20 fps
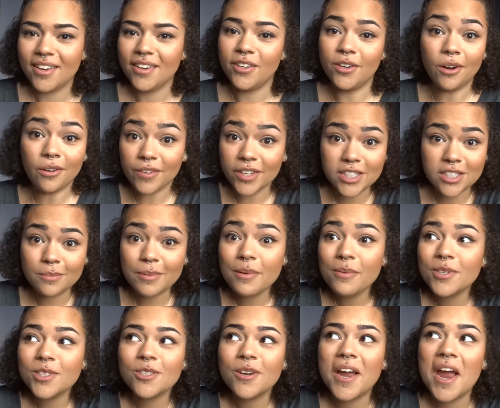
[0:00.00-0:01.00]
No offense to
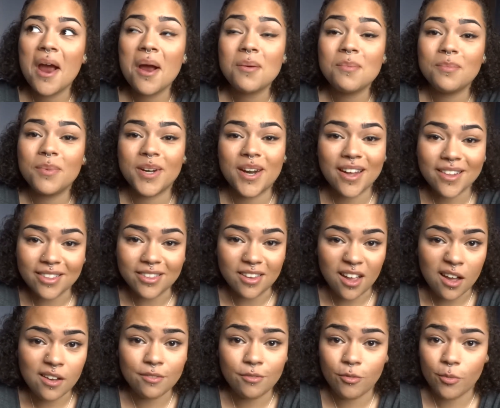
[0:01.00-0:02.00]
people with straight hair, but I
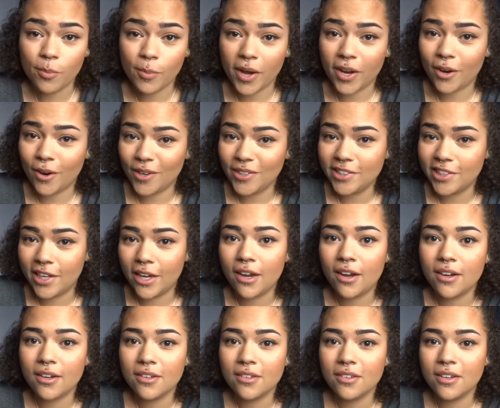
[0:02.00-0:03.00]
love my curly
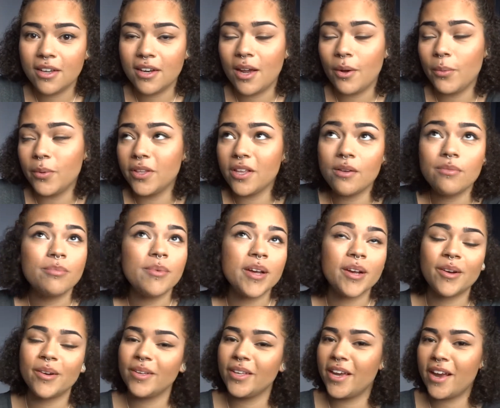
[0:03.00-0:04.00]
hair, and I will love my
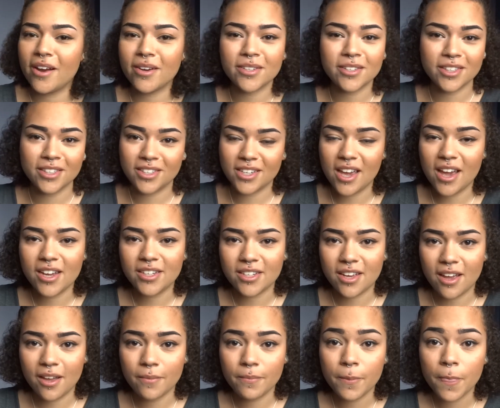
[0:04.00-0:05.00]
curly hair till the day I
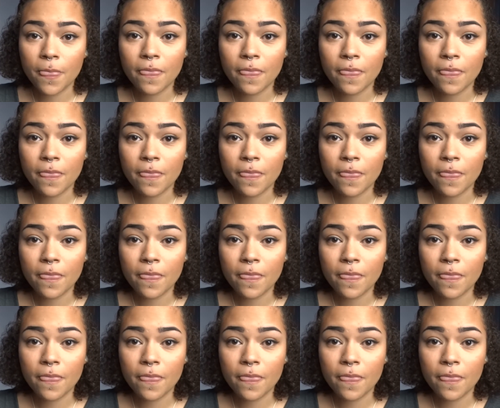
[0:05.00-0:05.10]
die.